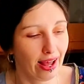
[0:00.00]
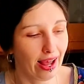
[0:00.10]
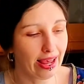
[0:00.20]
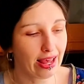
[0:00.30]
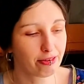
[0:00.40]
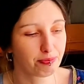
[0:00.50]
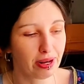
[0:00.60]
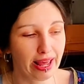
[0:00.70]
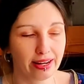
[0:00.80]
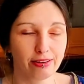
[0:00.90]
I have
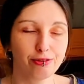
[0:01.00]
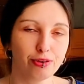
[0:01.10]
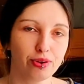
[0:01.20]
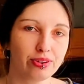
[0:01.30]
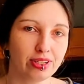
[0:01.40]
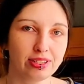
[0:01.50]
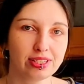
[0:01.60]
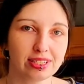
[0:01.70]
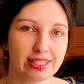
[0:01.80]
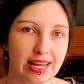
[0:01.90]
planned for
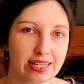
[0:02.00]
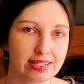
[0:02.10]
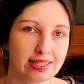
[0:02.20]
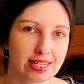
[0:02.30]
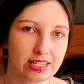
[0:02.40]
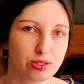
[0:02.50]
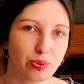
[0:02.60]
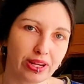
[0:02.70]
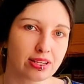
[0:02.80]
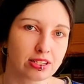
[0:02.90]
these next 6
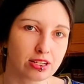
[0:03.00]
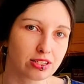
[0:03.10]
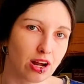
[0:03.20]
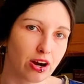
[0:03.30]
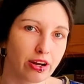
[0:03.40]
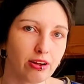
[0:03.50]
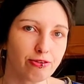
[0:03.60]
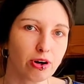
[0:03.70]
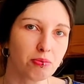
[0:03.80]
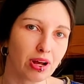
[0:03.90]
weeks, starting
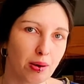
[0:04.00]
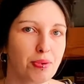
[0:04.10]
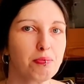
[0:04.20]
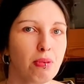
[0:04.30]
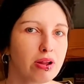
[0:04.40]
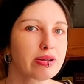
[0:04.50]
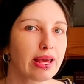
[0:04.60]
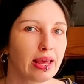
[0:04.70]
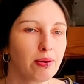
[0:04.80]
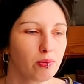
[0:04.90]
from coming
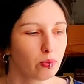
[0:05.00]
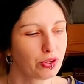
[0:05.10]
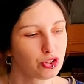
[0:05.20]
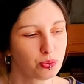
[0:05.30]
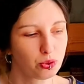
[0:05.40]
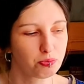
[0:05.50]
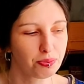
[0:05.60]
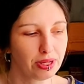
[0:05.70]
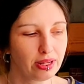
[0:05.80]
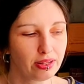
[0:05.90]
Monday, which would
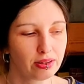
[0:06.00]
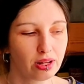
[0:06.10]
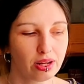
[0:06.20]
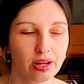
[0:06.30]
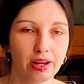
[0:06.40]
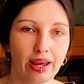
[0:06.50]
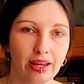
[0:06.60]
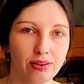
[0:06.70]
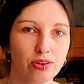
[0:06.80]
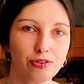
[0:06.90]
be the
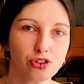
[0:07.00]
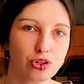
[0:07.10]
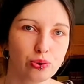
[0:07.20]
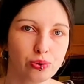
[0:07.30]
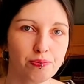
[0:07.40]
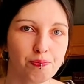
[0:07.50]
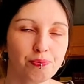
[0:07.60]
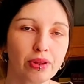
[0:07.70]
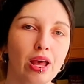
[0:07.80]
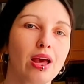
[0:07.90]
8th of June,
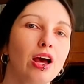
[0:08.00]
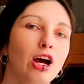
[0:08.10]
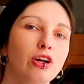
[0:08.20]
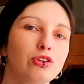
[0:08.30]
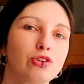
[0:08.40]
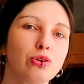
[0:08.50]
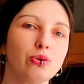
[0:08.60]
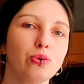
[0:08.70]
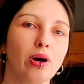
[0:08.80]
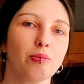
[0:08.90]

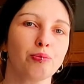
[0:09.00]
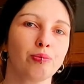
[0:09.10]
to